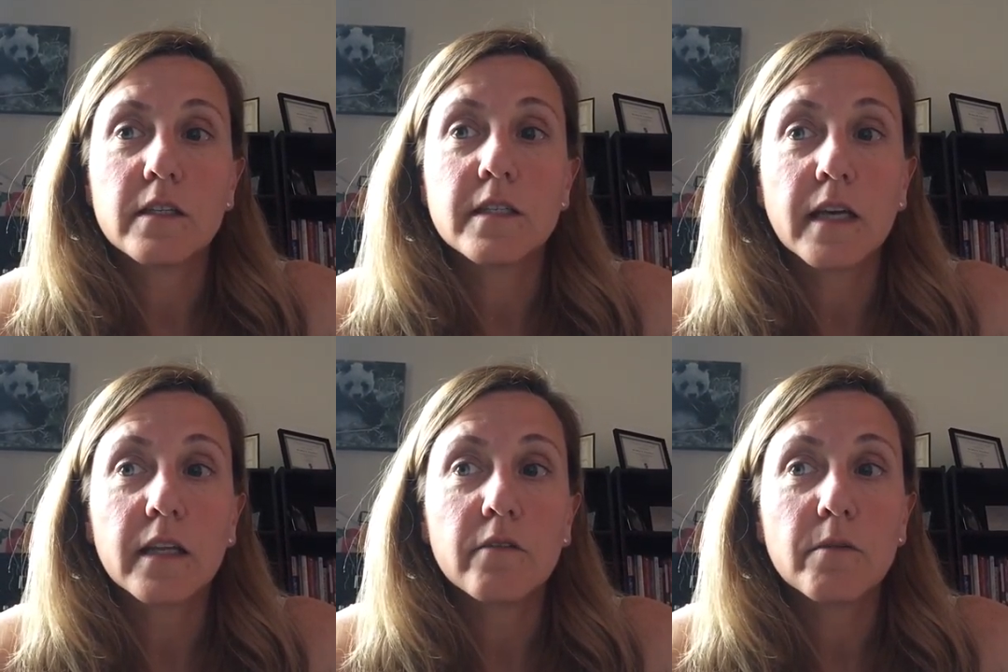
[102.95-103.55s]

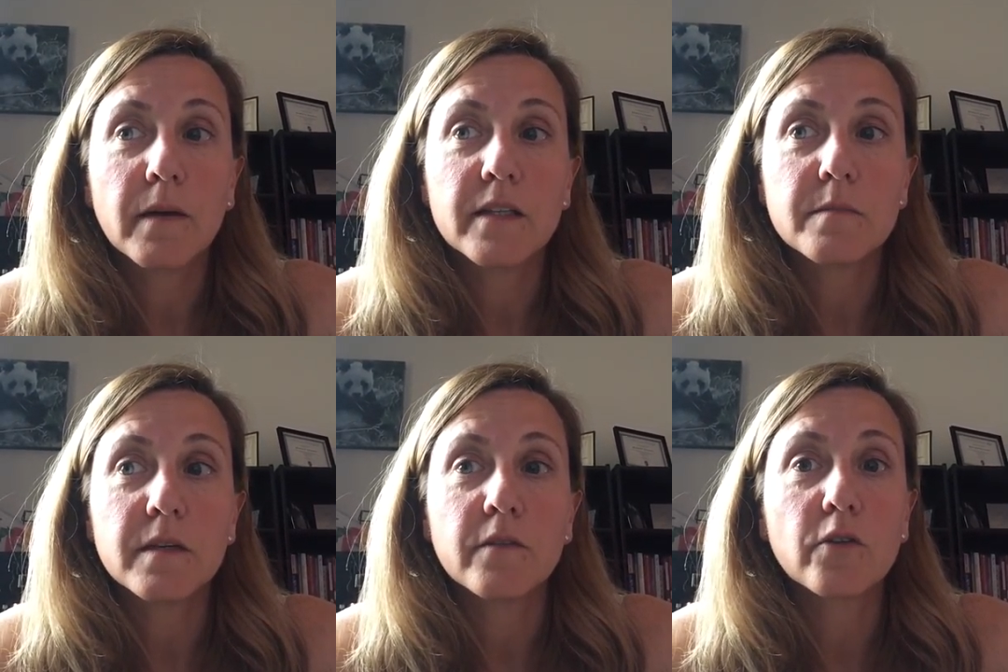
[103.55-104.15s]
daily reminds
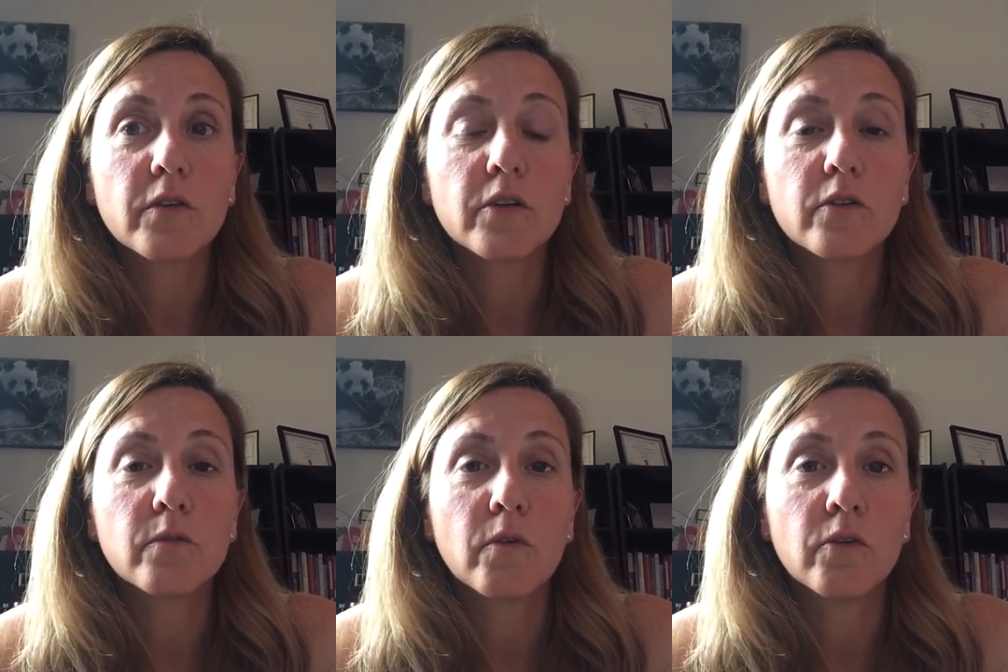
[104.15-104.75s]
me of the
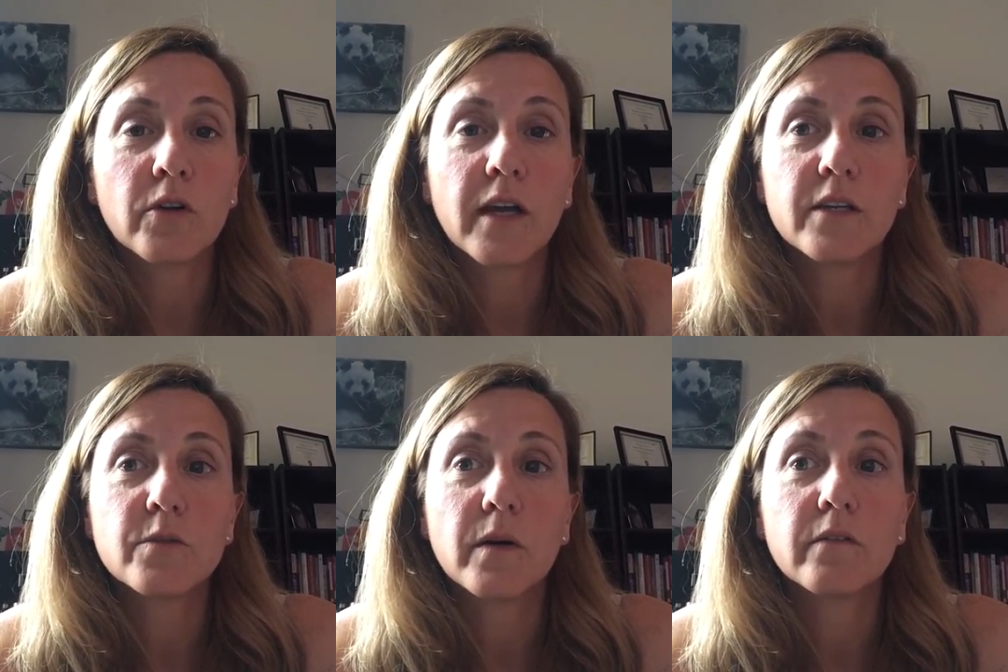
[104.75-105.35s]
critical role K
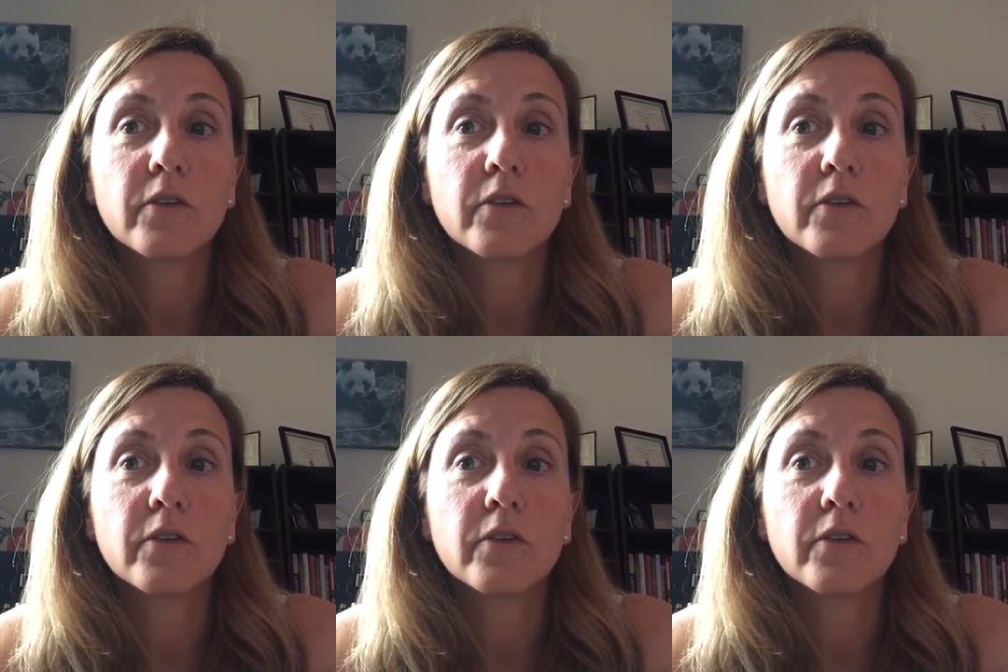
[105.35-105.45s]
12